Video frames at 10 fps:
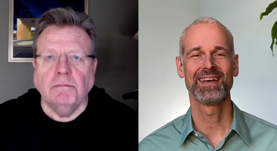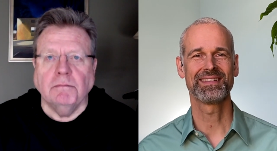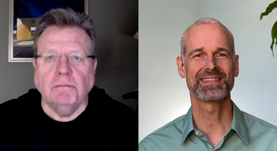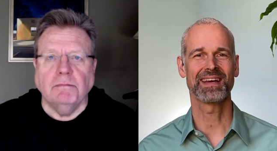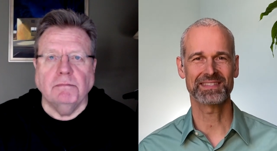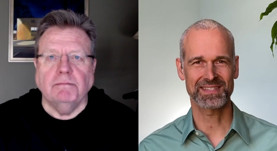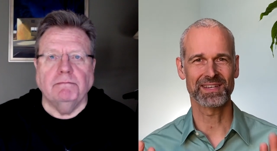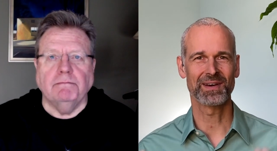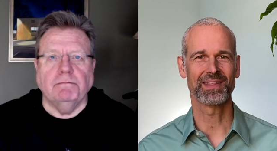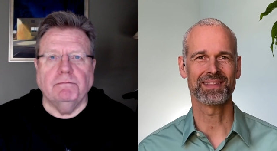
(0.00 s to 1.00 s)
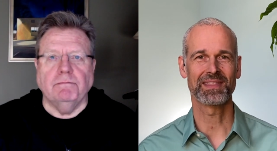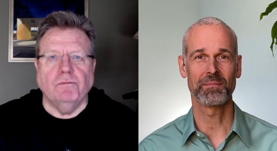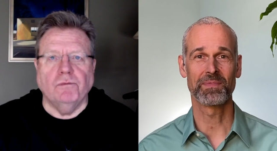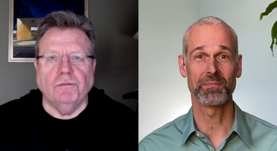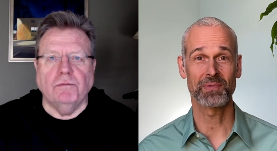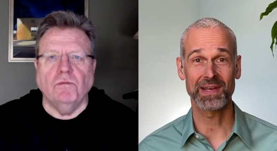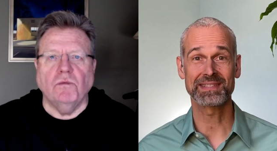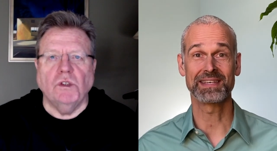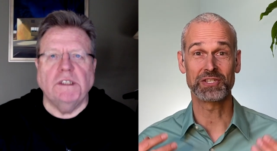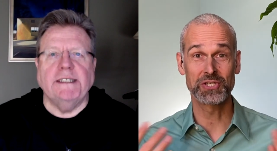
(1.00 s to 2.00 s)
Speaker 1: it's nice to know that the, the
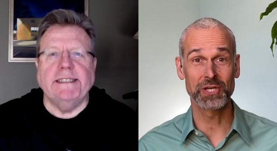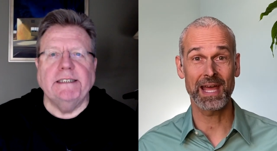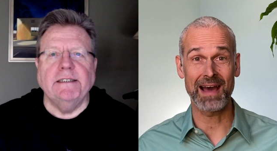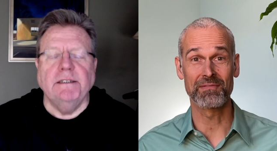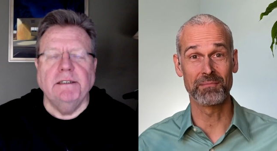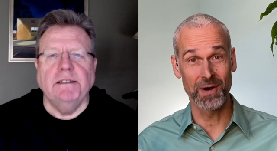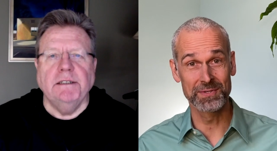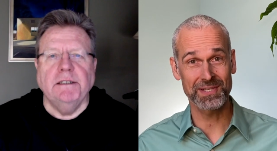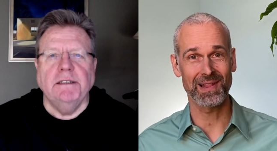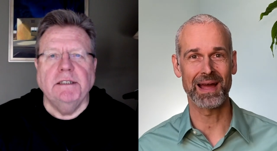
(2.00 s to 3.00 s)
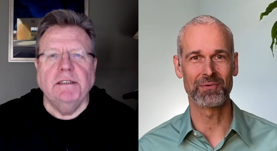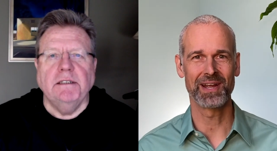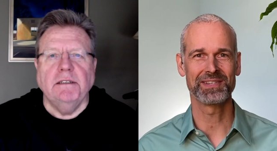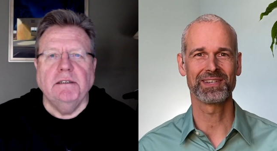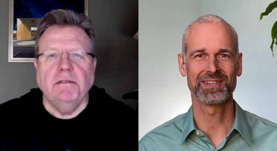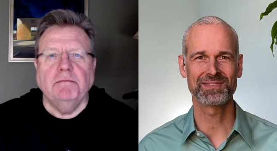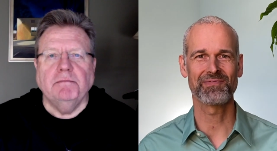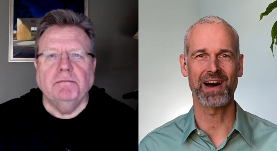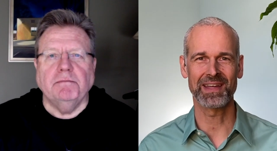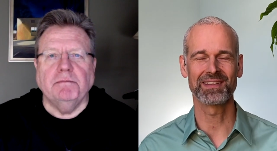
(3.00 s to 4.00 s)
place that should have the most collaboration is
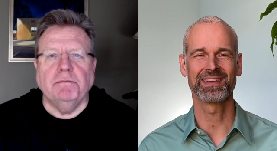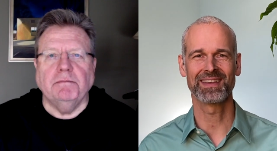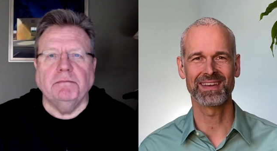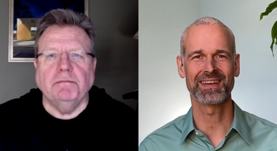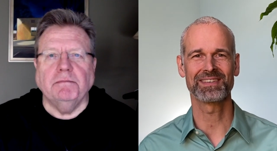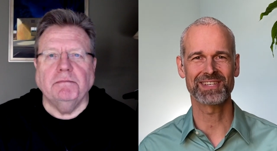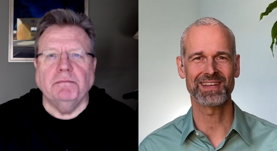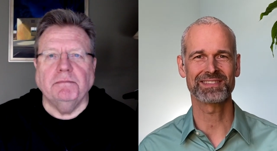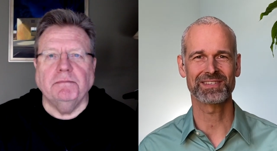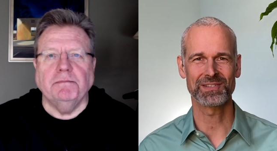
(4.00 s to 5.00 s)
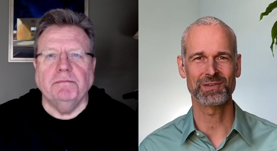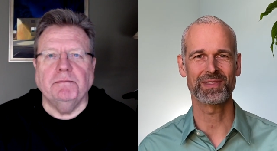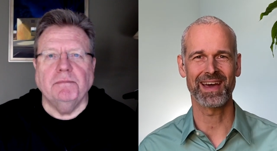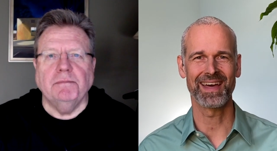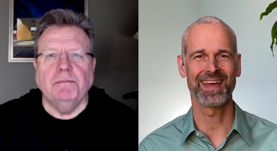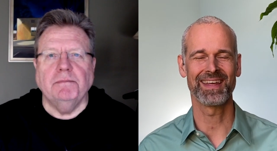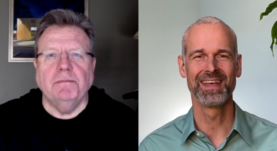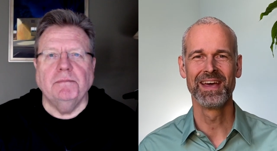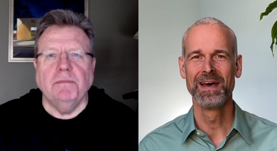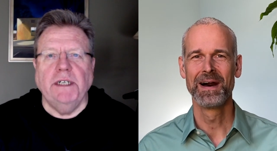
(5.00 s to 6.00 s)
finally getting a chance to do that.
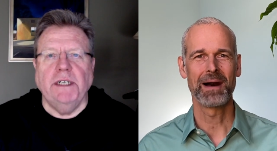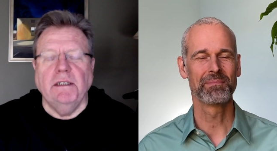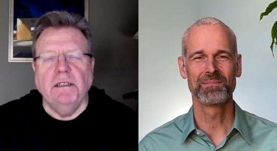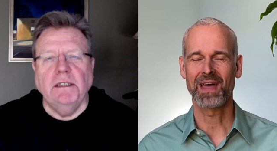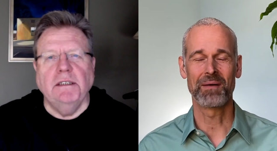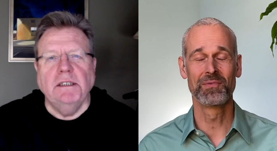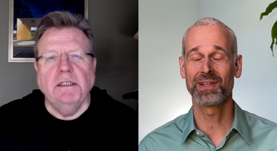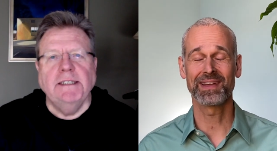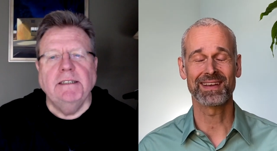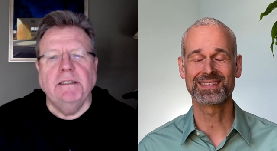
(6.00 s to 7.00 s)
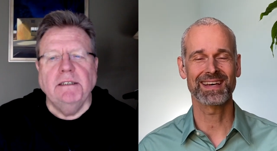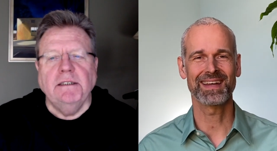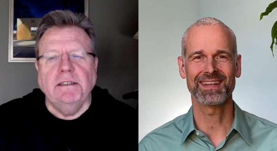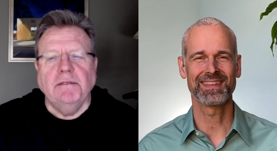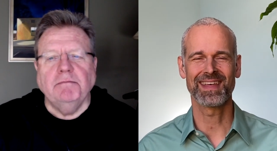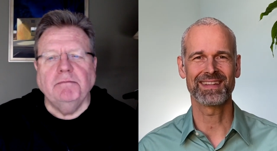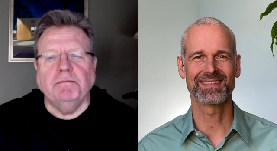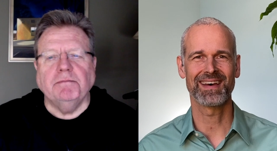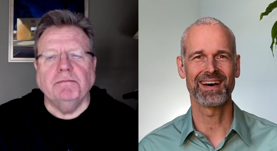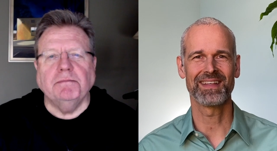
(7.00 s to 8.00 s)
And I'm I'm really excited
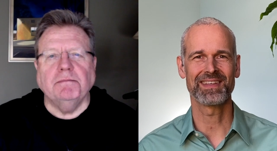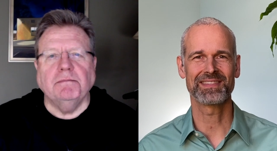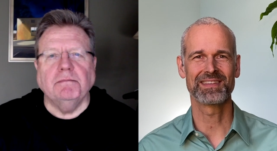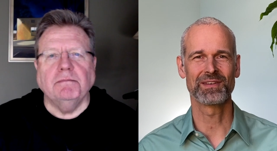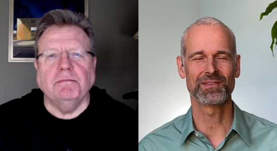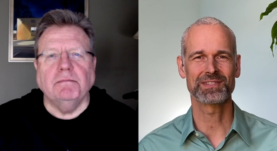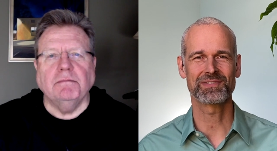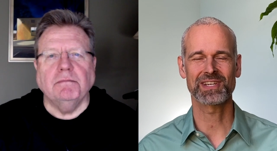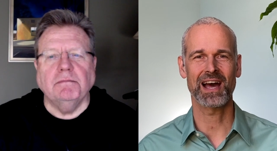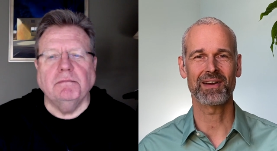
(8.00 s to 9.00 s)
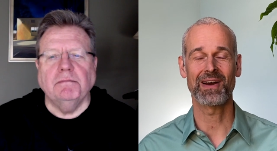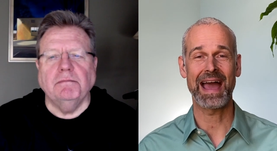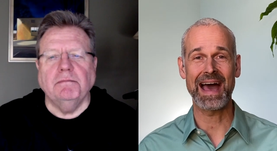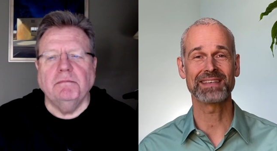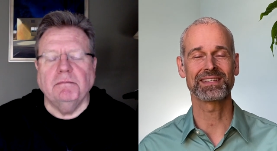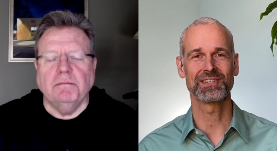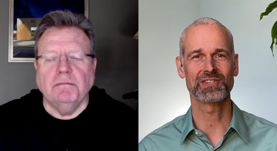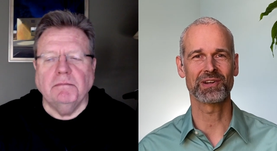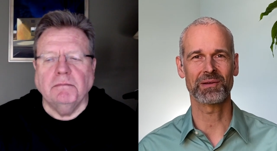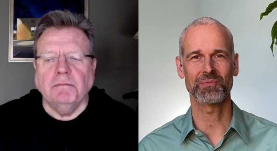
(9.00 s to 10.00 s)
that uh, that the University of Chicago has an
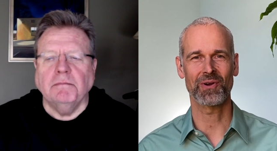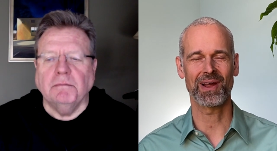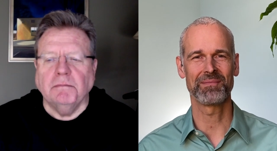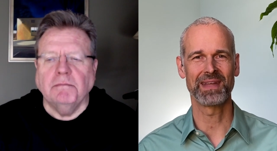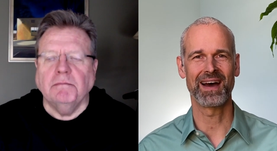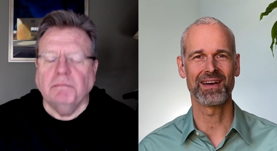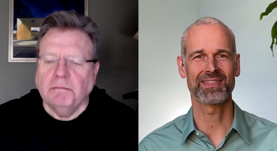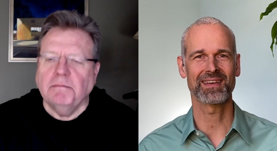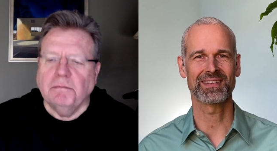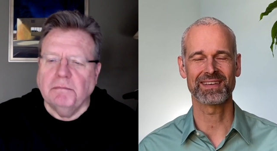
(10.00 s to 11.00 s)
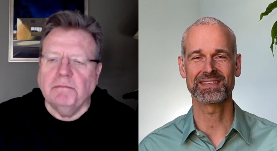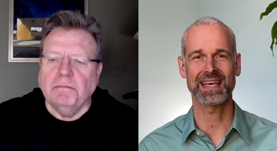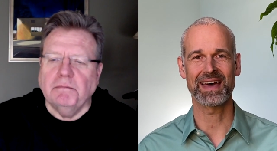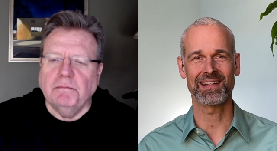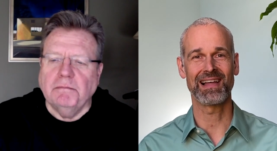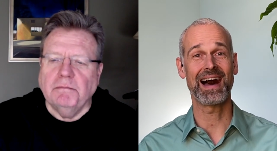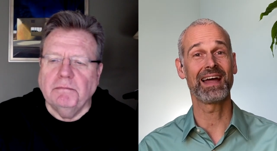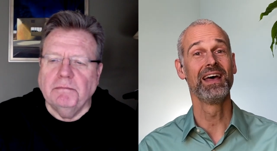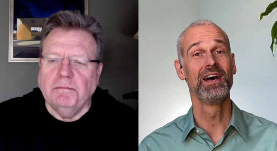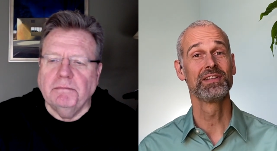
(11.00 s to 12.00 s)
engineering program now. I think it does add a
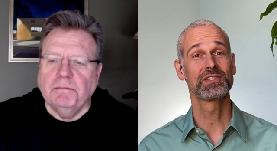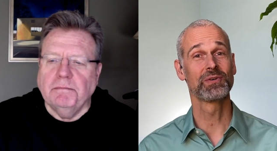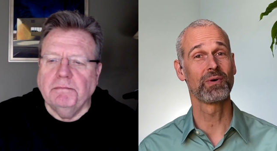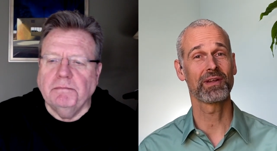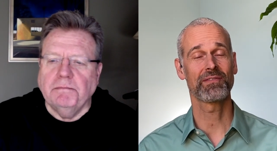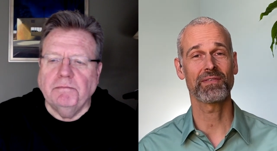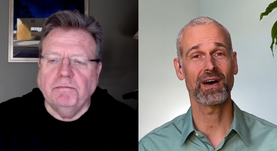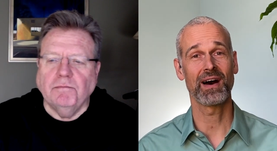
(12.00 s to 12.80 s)
lot to one of